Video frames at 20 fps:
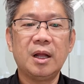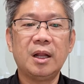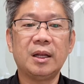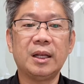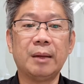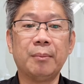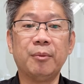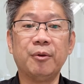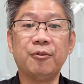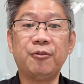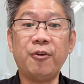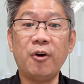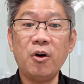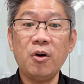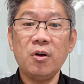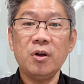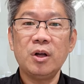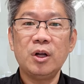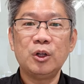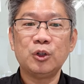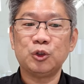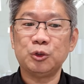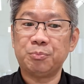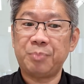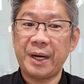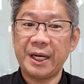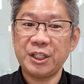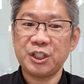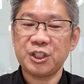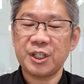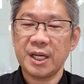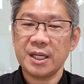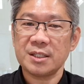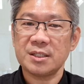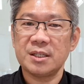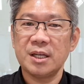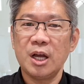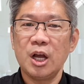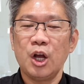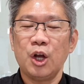Number 4, to buy shares,
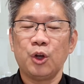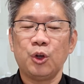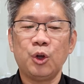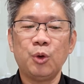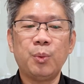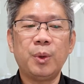you